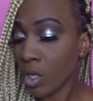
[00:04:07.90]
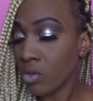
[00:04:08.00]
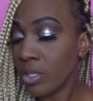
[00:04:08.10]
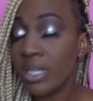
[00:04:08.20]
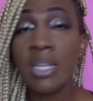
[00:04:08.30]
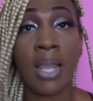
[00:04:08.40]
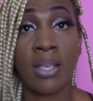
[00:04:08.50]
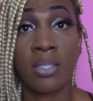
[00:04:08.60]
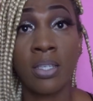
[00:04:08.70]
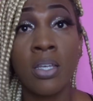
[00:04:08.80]

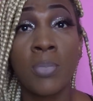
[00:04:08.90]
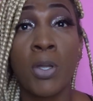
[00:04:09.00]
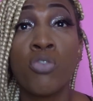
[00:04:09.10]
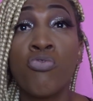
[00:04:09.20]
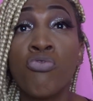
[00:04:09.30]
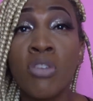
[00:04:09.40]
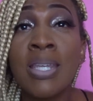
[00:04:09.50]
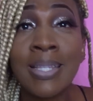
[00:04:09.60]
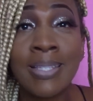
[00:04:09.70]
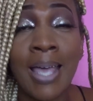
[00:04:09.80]
knee-length skirts, but
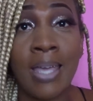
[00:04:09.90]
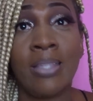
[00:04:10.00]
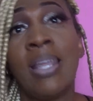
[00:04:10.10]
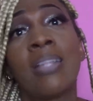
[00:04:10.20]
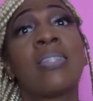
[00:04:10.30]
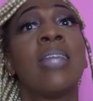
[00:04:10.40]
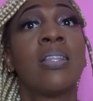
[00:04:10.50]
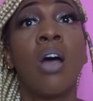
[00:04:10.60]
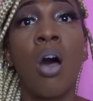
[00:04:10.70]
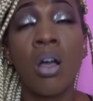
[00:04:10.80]
really tight,
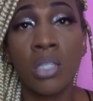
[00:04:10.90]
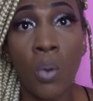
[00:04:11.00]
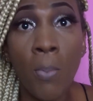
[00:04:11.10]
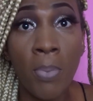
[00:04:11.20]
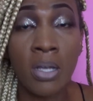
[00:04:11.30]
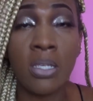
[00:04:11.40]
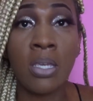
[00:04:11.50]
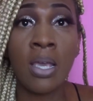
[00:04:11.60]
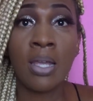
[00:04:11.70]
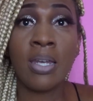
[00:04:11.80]
that hugs our body,